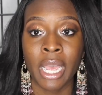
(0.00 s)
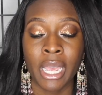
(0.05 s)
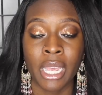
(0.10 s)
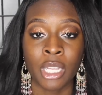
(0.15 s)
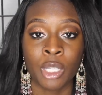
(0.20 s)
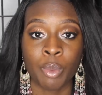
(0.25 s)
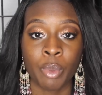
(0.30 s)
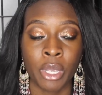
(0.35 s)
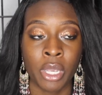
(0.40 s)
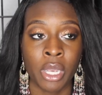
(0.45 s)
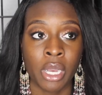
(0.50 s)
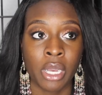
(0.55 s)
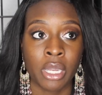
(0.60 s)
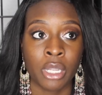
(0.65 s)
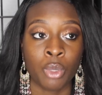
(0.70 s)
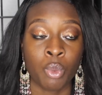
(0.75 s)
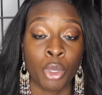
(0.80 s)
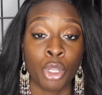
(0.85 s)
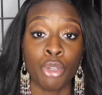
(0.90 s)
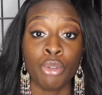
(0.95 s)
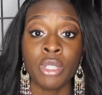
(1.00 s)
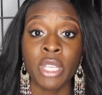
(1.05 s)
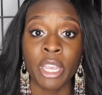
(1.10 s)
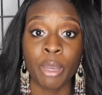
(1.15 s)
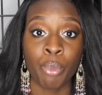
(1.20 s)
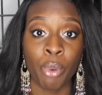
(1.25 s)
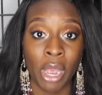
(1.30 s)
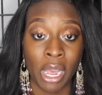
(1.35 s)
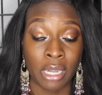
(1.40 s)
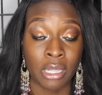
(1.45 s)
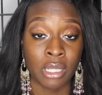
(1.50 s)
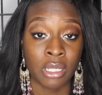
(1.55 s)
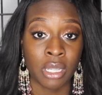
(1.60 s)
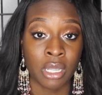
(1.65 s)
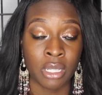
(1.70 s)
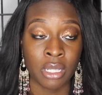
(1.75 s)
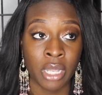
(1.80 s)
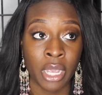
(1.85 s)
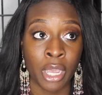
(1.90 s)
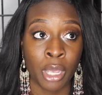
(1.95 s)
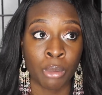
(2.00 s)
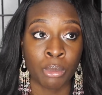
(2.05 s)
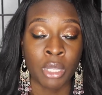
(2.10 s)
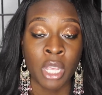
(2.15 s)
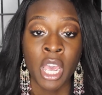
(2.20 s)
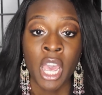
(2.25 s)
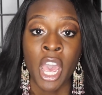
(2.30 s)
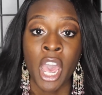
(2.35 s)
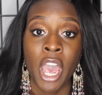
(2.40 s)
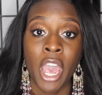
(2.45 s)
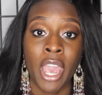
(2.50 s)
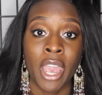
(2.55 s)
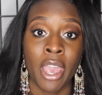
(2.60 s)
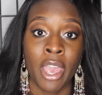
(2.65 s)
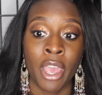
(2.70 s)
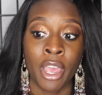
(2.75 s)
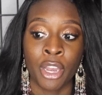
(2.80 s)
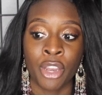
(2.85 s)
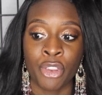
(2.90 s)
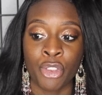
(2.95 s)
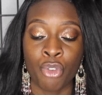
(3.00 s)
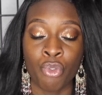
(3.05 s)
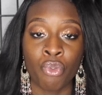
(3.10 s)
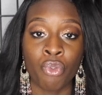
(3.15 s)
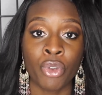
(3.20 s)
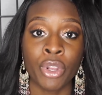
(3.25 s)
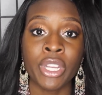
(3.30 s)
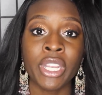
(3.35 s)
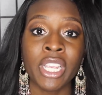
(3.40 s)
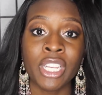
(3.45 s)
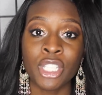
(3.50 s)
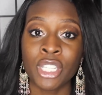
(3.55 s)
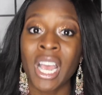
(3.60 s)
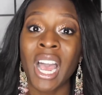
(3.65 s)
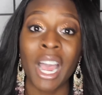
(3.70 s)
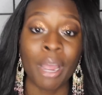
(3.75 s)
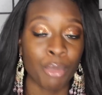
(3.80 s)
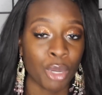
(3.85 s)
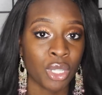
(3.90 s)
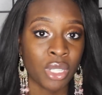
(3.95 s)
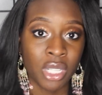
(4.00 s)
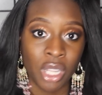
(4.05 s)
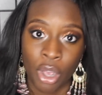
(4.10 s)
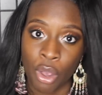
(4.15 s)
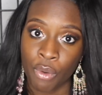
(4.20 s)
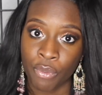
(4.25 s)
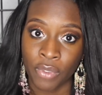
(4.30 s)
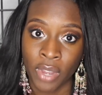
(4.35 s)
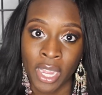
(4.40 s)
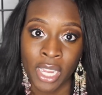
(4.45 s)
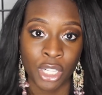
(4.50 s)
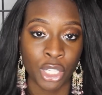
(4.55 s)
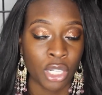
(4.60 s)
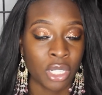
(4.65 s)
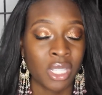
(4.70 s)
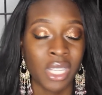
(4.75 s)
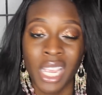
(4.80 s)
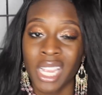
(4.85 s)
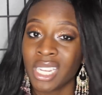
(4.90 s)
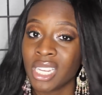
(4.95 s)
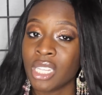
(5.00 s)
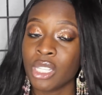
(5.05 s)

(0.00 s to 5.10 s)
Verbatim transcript: that is because when you take practice exams and you really time yourself, like just take